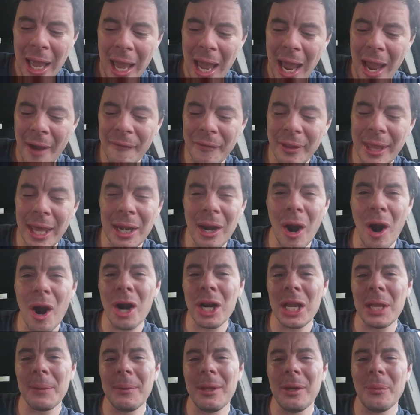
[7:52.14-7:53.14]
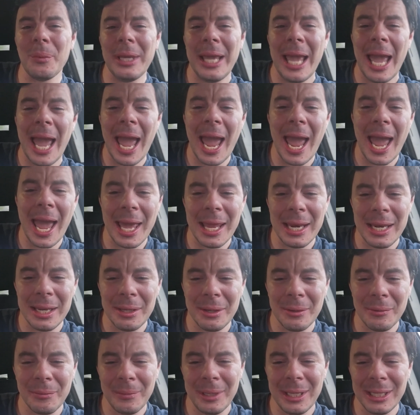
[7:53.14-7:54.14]
after that argument we had,
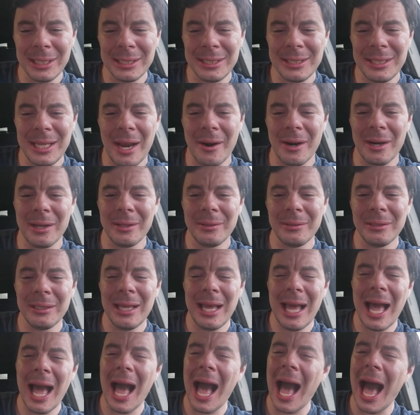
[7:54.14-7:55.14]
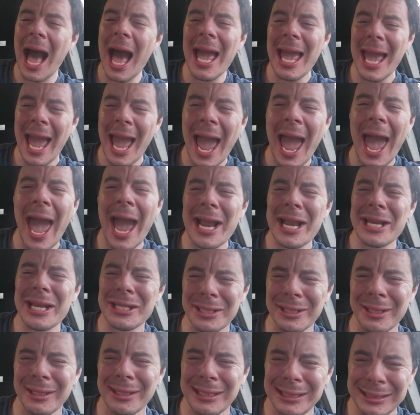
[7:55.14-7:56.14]
me and Sarah, I
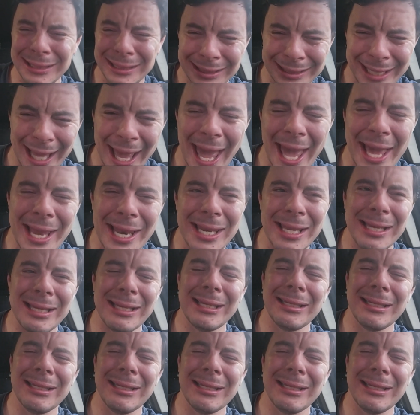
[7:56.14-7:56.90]
actually said,